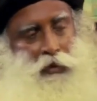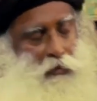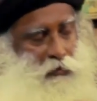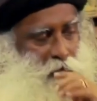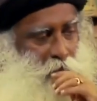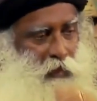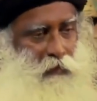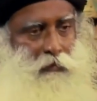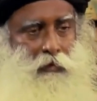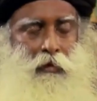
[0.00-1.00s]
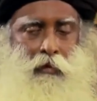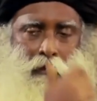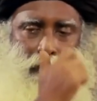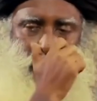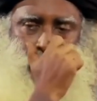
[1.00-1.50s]
Close your mouth,
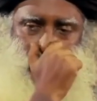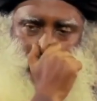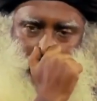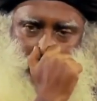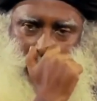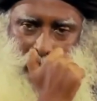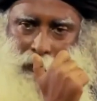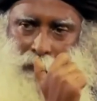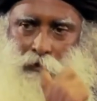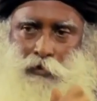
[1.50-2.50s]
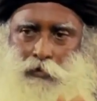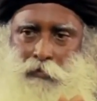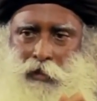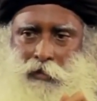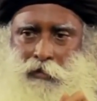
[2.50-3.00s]
hold your nose like this for 2
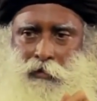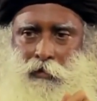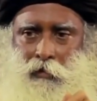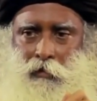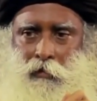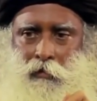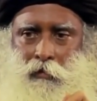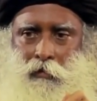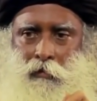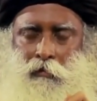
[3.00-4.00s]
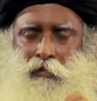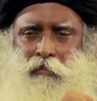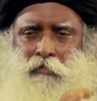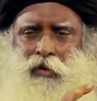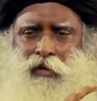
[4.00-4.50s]
minutes.
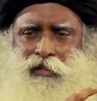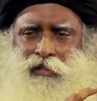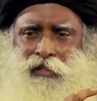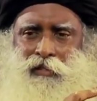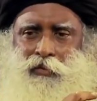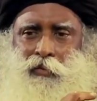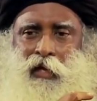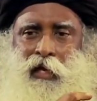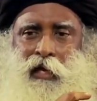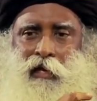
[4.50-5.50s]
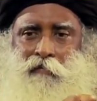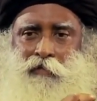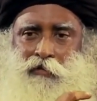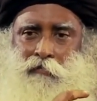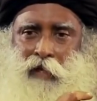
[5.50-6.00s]
Your body says, to hell
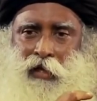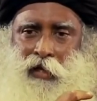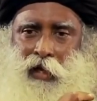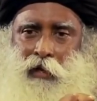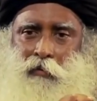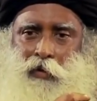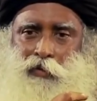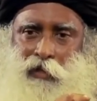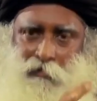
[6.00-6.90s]
with your money, I want to